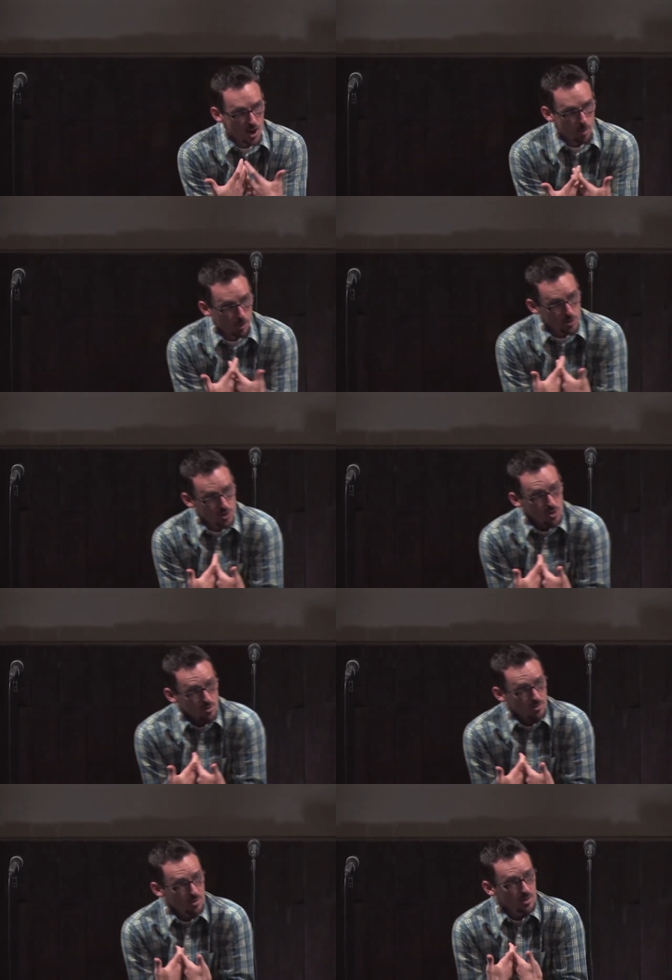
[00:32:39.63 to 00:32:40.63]
our
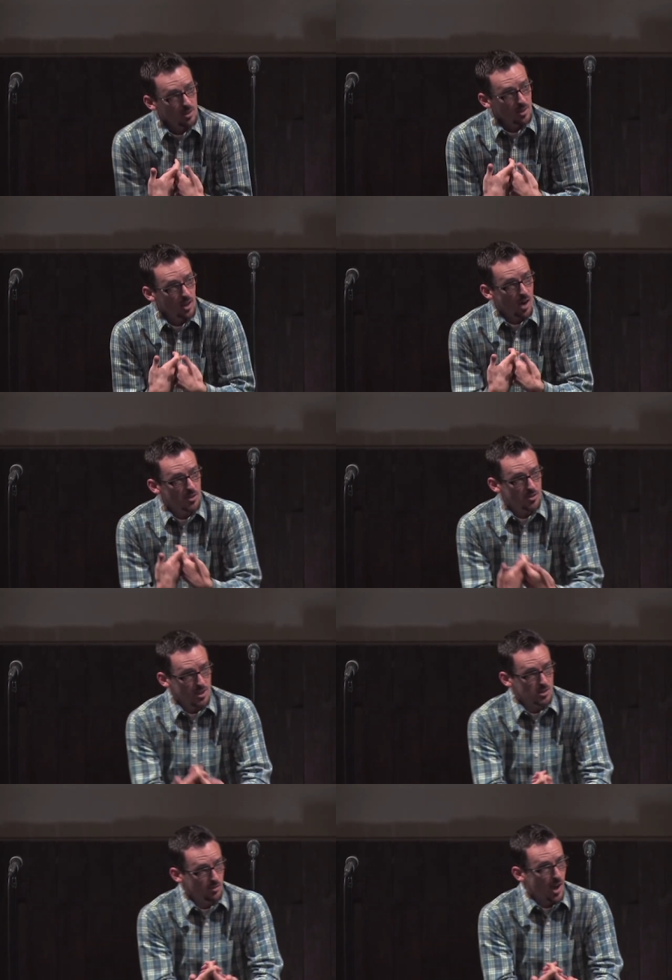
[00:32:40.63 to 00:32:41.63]
pursuit of the
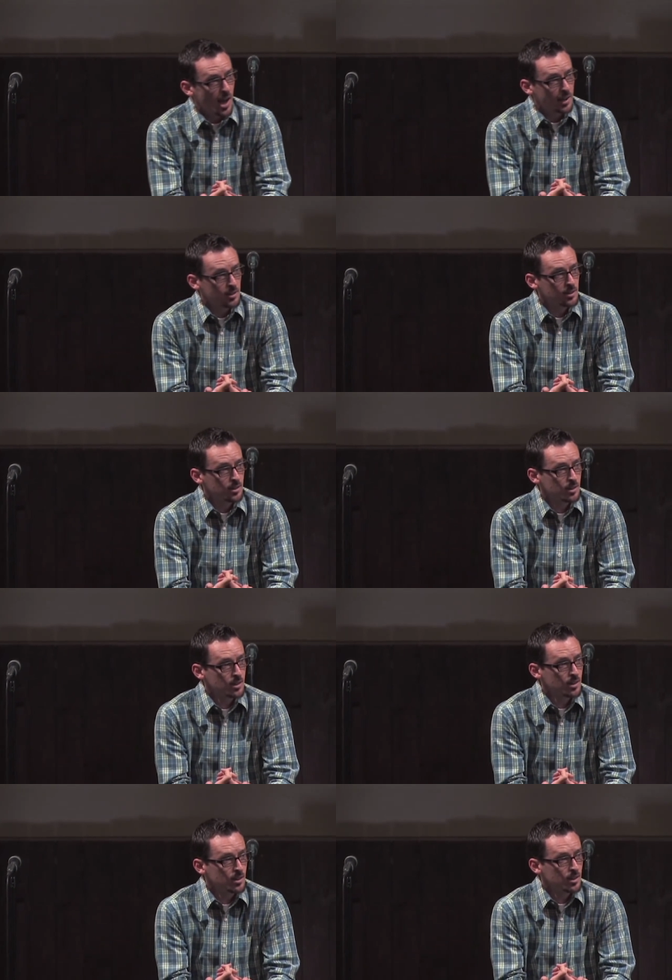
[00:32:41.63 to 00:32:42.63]
things of God.
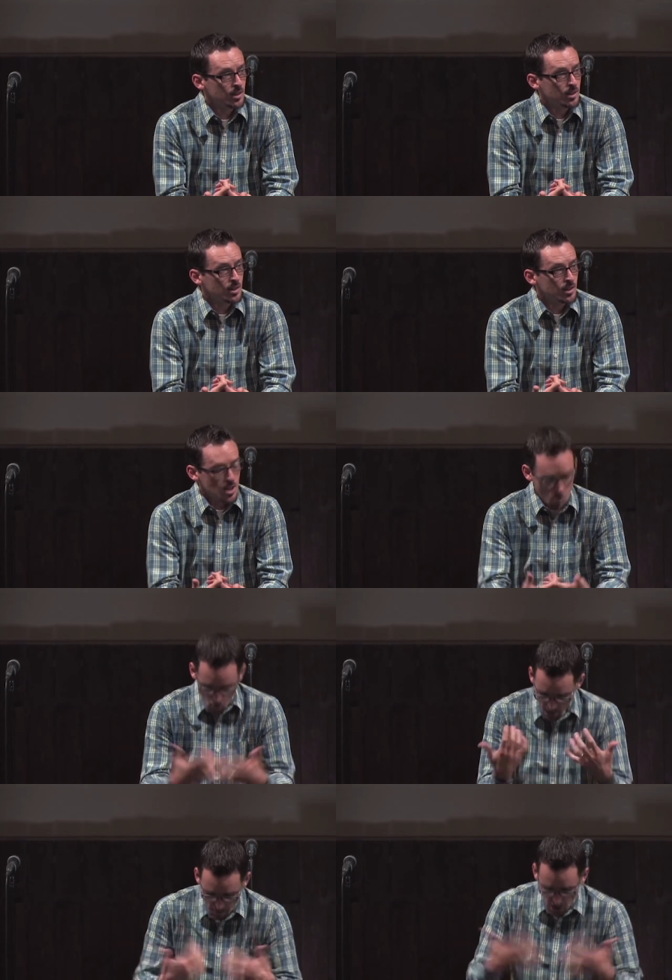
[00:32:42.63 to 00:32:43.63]
Well, I'm